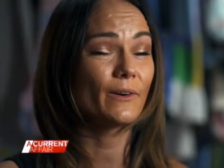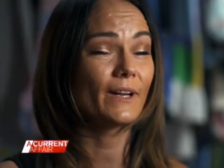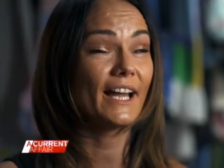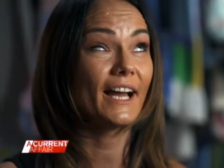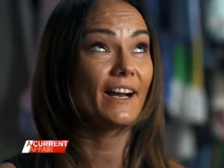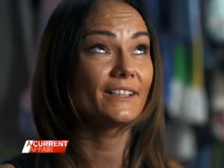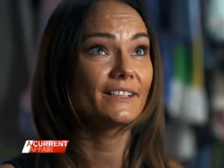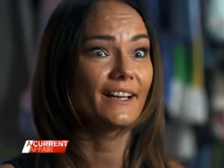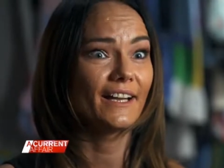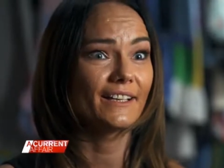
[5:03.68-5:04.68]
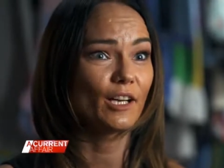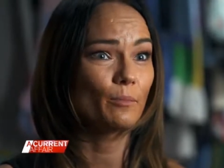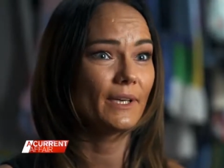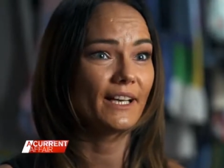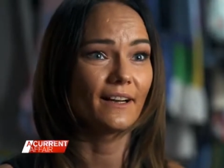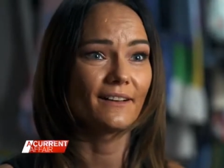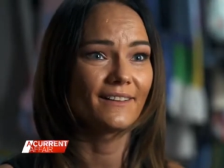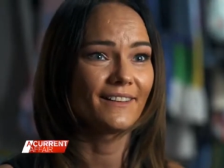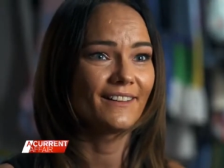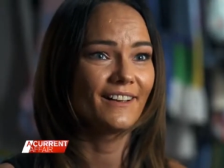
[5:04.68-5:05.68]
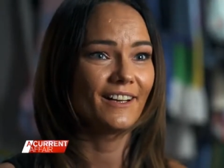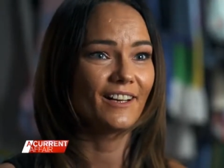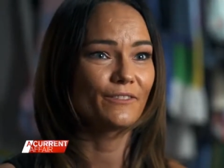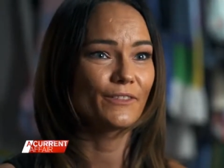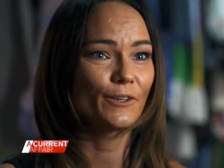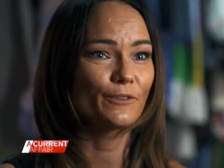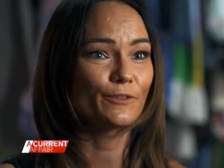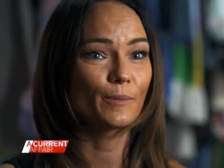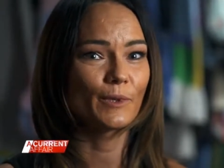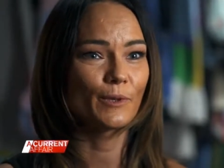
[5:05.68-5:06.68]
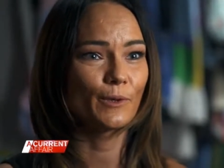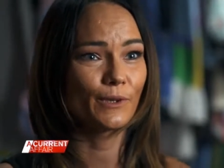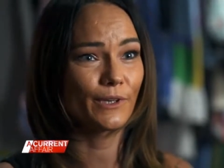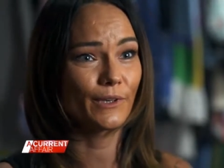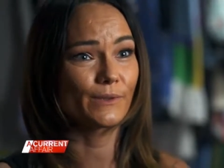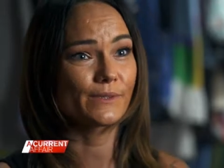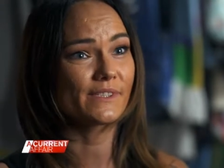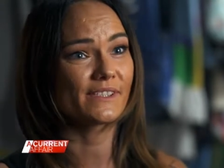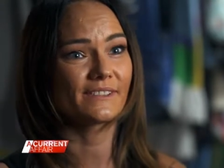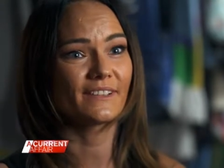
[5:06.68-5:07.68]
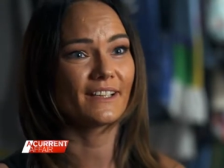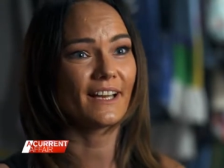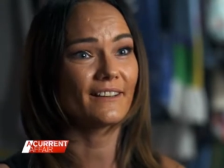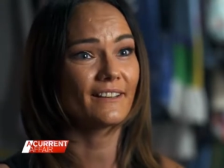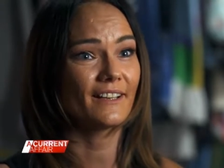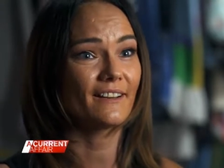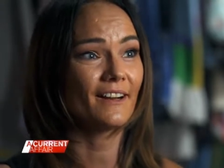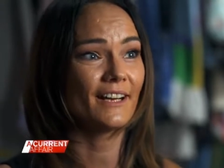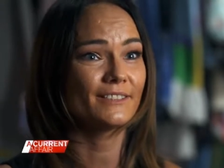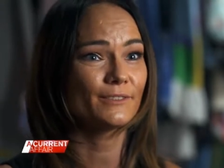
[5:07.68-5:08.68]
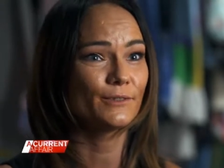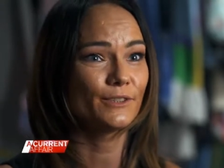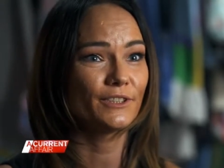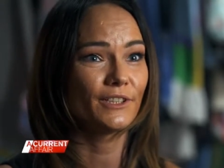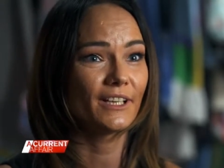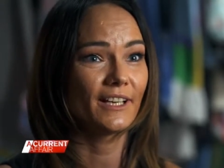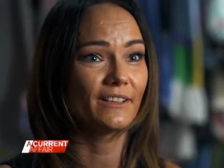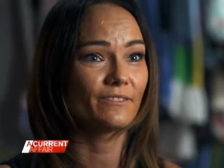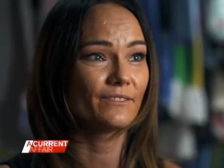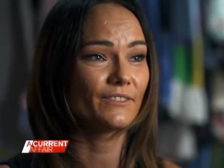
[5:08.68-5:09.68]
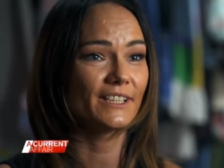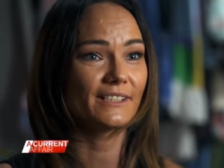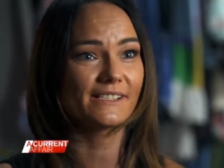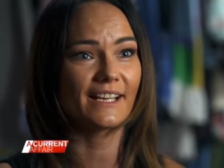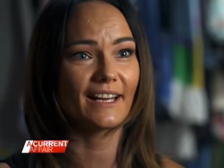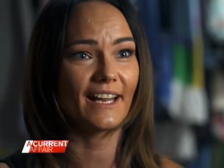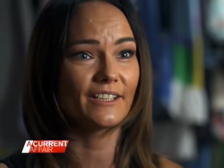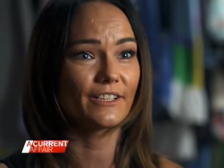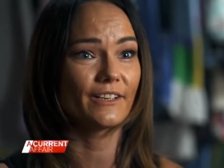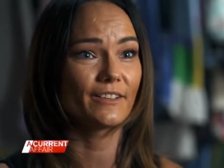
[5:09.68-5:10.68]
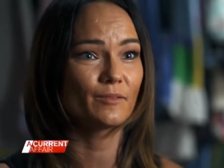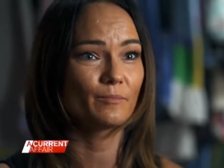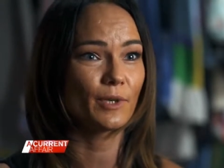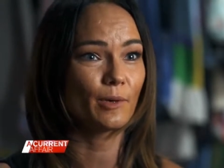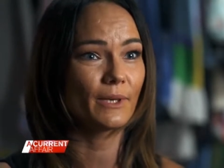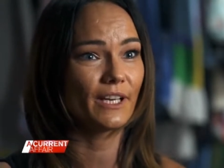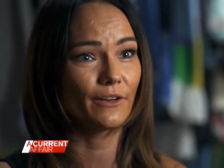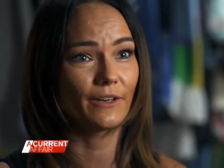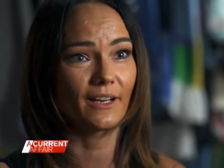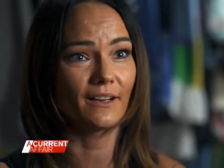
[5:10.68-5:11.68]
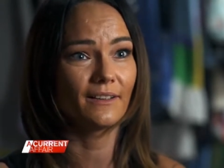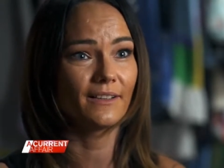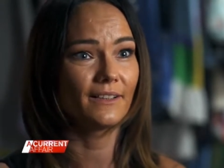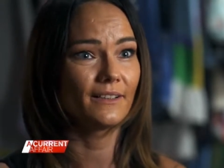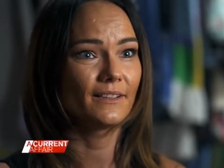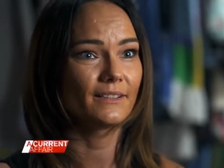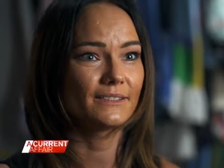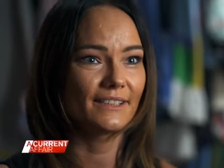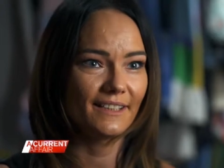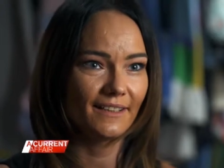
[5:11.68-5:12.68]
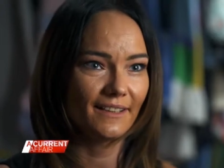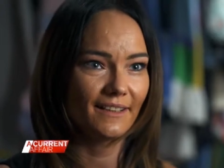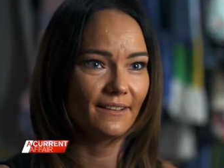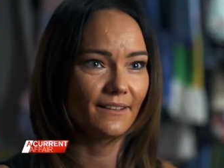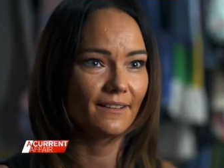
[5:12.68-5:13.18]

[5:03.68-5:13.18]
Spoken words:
going, how did I end up here? I've gone from an all-girls Catholic high school student, real estate agent, property owner, to here.